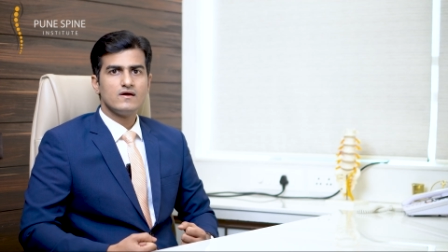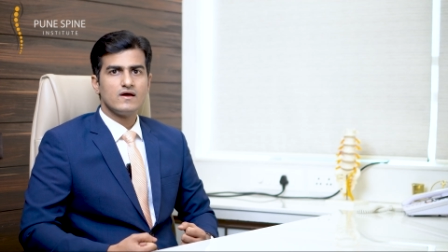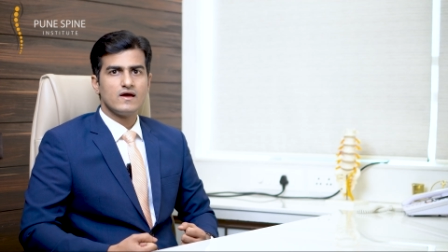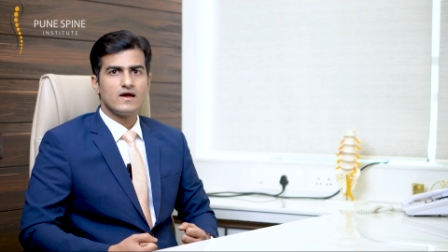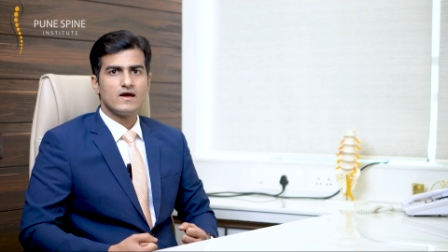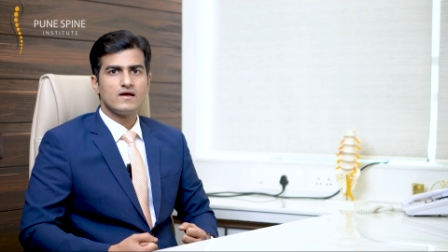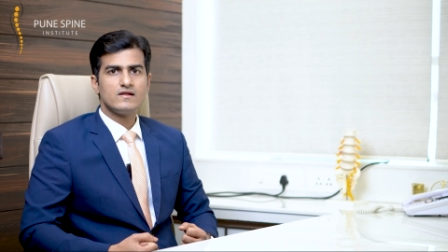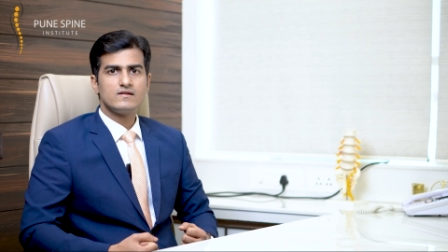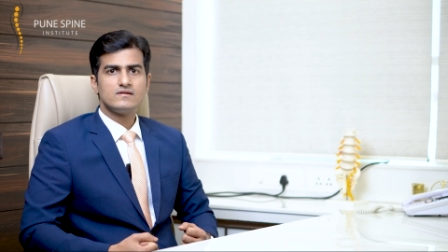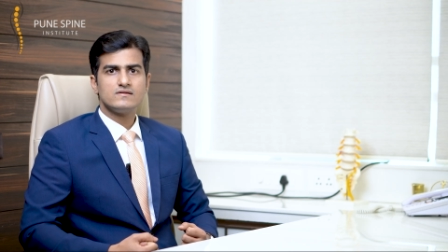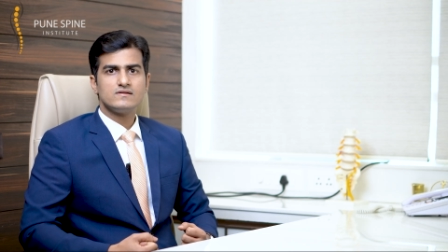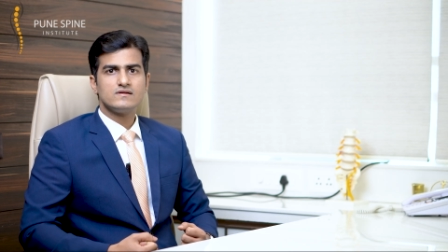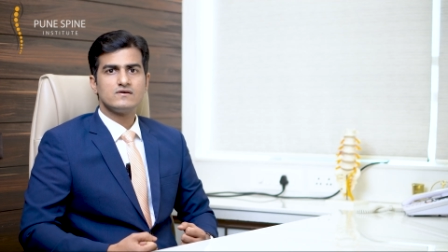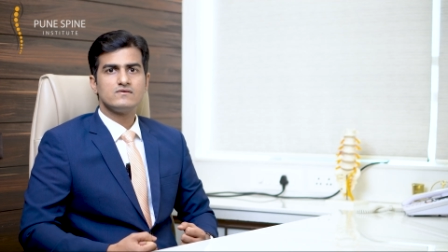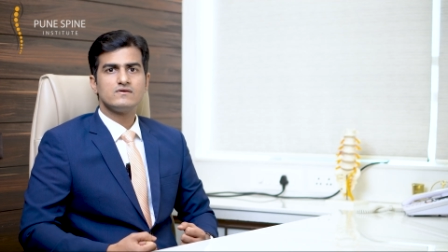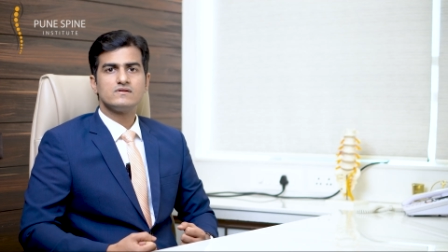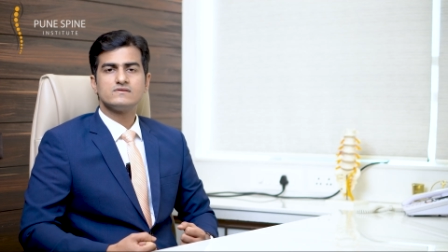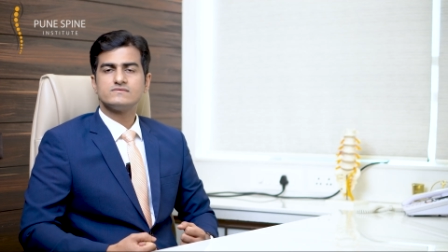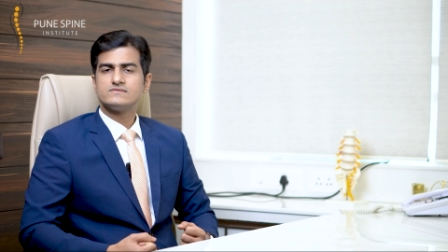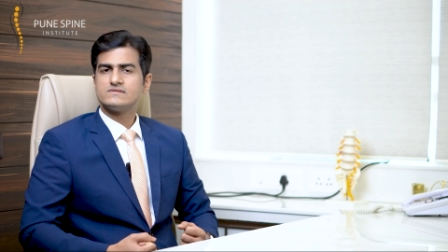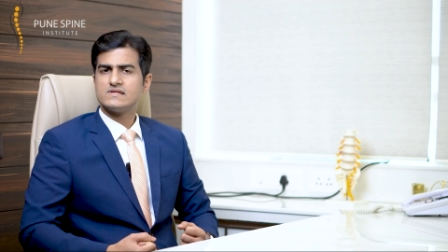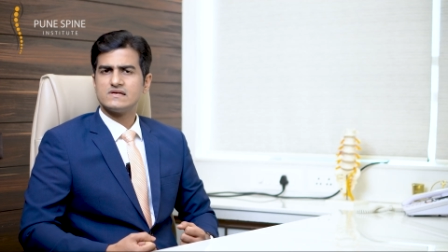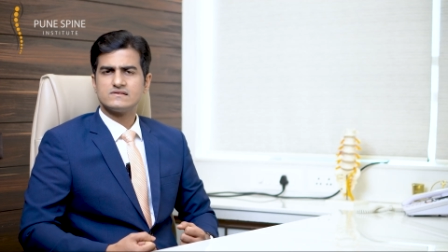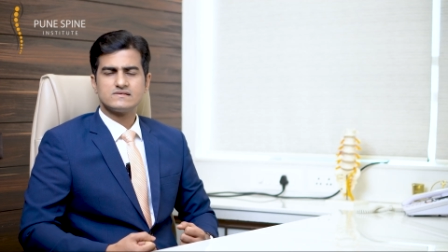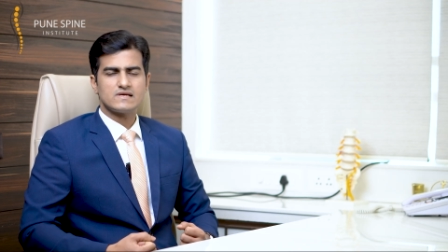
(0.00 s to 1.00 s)
And there,
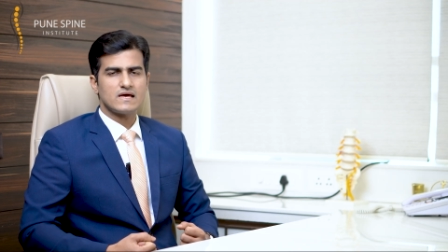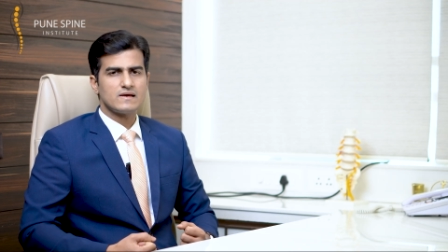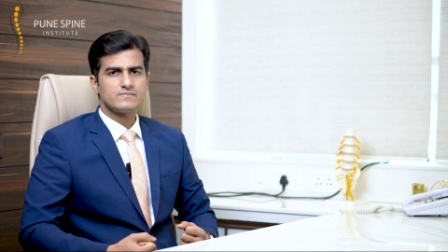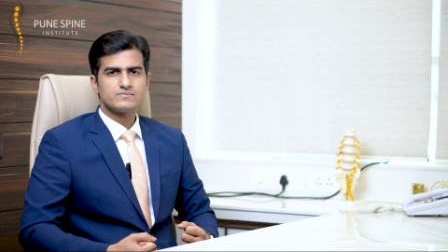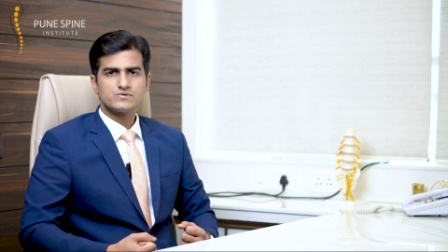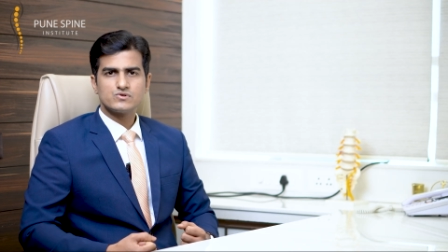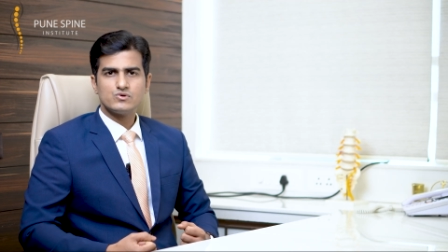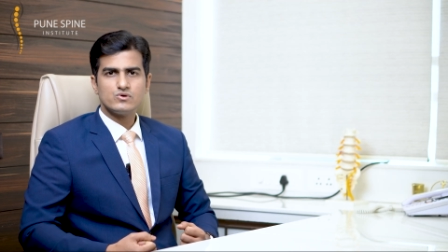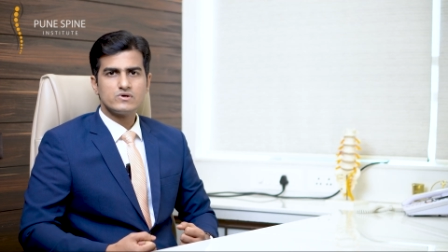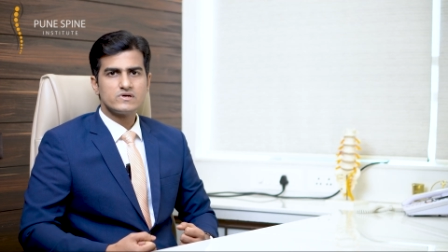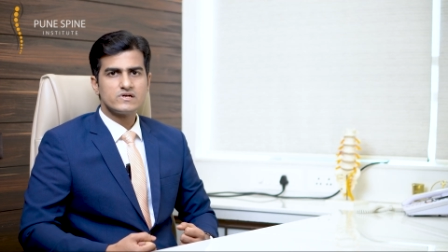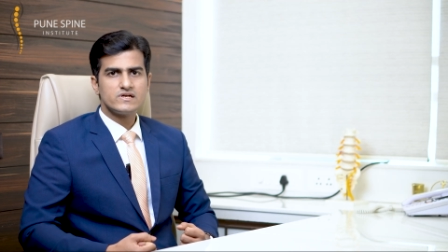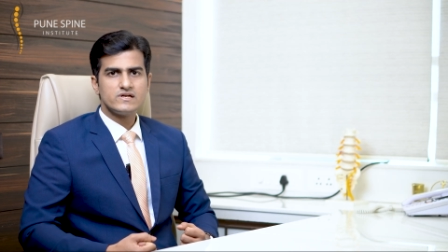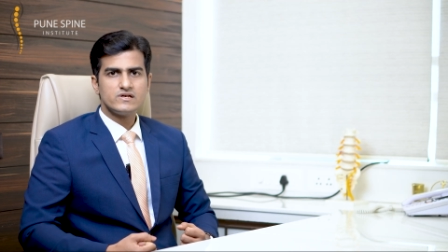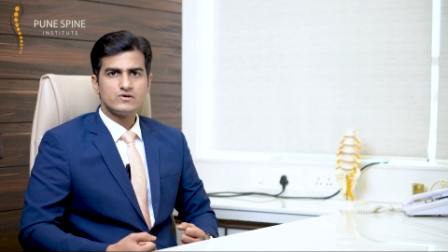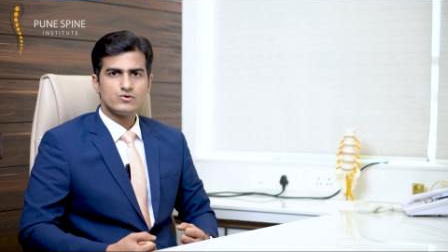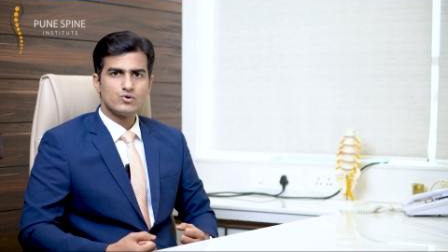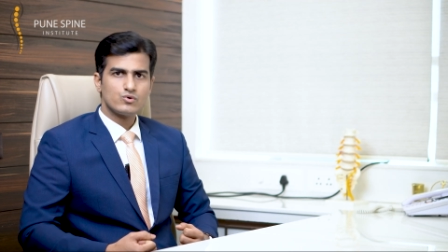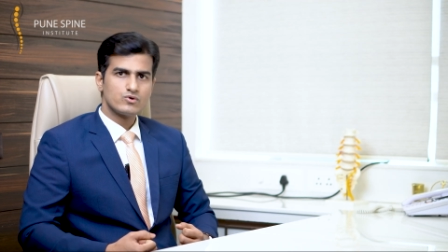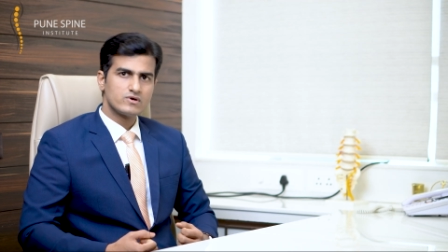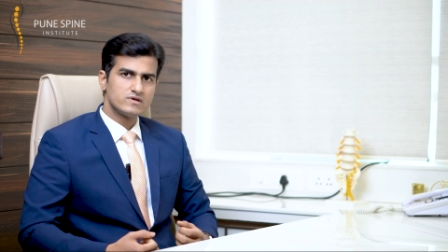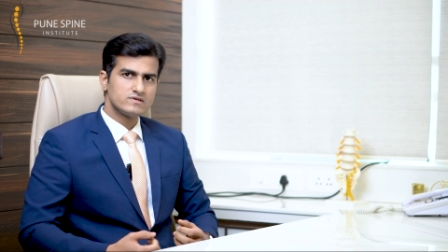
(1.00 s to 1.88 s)
there's absolutely no